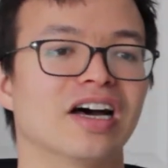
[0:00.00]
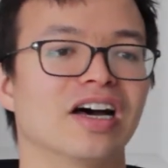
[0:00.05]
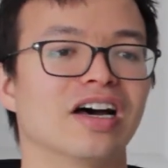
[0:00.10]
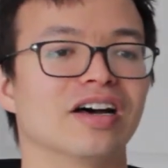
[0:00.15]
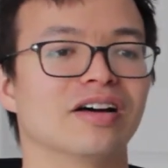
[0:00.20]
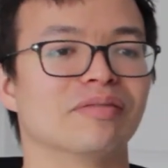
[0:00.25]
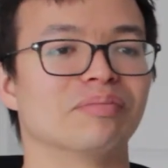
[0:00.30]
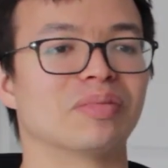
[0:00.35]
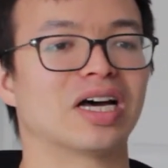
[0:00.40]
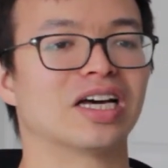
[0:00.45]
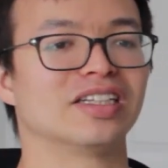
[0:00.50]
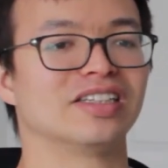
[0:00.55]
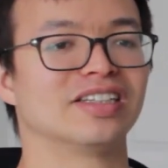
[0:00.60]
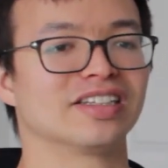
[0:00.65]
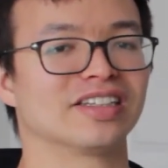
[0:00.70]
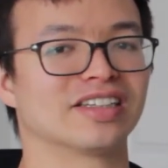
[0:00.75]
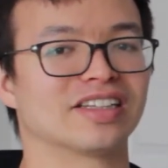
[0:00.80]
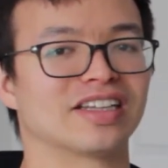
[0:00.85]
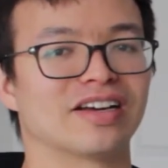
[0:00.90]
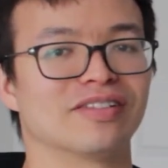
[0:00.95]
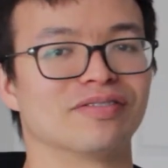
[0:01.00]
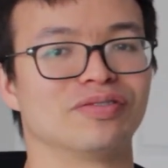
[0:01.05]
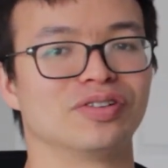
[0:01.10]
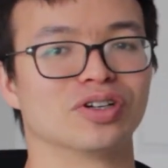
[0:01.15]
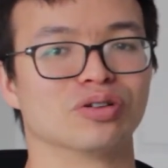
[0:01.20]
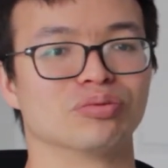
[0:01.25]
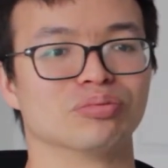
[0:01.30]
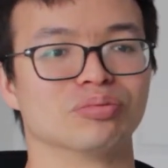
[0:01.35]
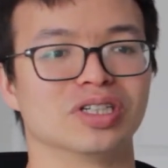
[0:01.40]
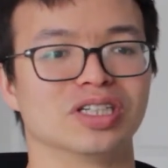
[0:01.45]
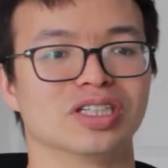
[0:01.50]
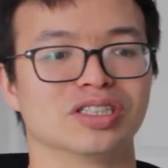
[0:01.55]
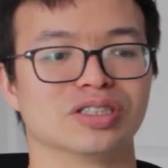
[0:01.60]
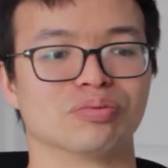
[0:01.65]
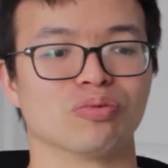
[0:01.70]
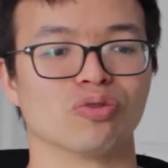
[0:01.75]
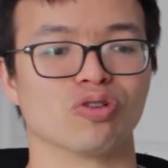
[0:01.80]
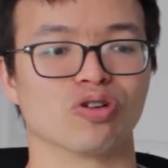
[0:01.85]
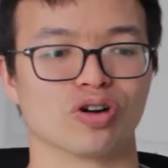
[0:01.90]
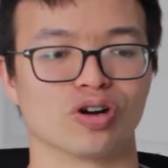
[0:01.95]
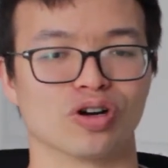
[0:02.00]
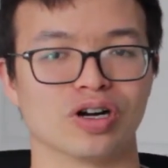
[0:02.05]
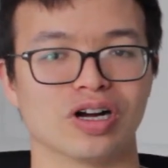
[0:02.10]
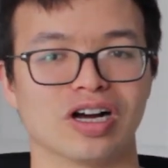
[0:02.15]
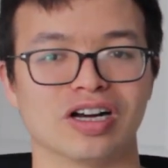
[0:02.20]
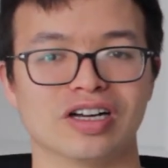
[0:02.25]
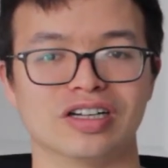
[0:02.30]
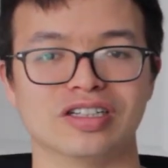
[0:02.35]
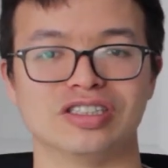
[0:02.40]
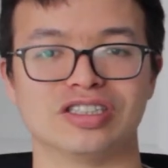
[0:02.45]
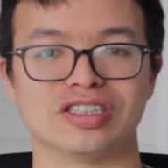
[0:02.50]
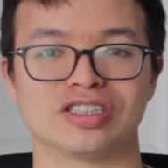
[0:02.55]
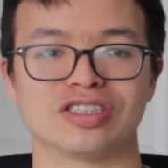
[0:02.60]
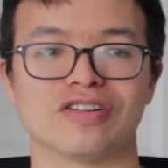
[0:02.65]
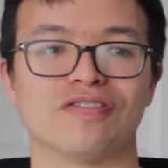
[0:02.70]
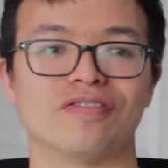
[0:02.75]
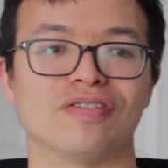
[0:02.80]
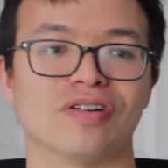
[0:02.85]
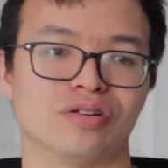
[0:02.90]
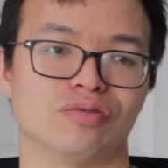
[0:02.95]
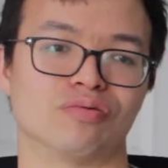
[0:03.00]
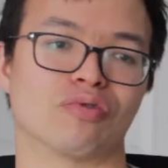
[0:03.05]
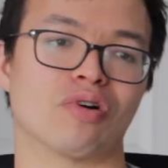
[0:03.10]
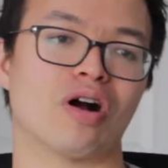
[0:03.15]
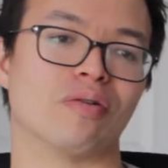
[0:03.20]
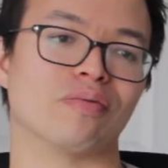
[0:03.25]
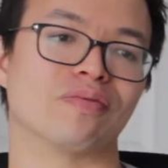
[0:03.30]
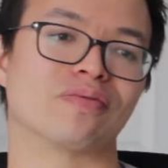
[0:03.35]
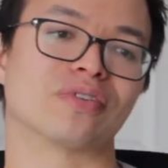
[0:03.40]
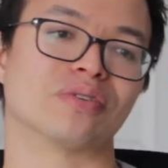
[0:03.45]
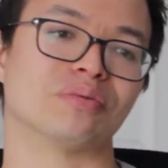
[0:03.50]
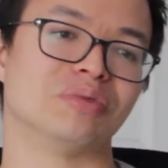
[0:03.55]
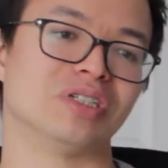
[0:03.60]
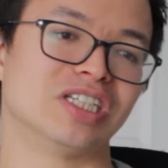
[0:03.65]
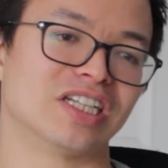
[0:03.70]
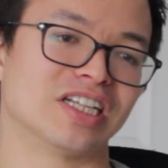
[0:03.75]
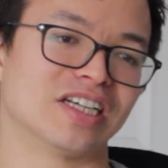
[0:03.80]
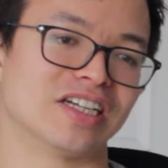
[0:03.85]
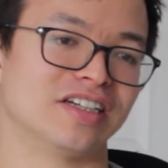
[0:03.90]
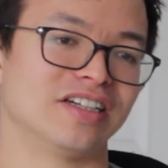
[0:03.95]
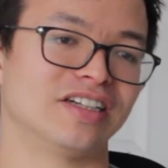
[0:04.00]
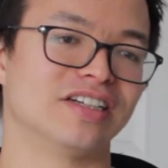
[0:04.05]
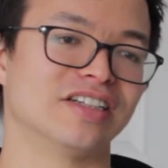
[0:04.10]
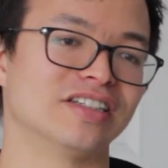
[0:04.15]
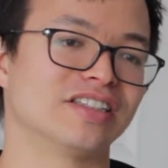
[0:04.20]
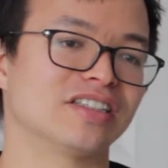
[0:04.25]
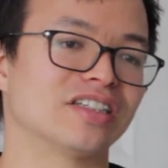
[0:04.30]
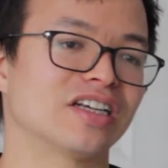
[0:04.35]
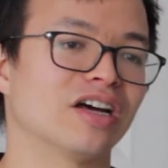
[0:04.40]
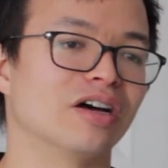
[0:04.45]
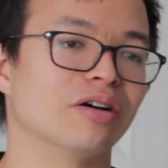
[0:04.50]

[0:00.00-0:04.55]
I think that film is more just a fun romp for me than it is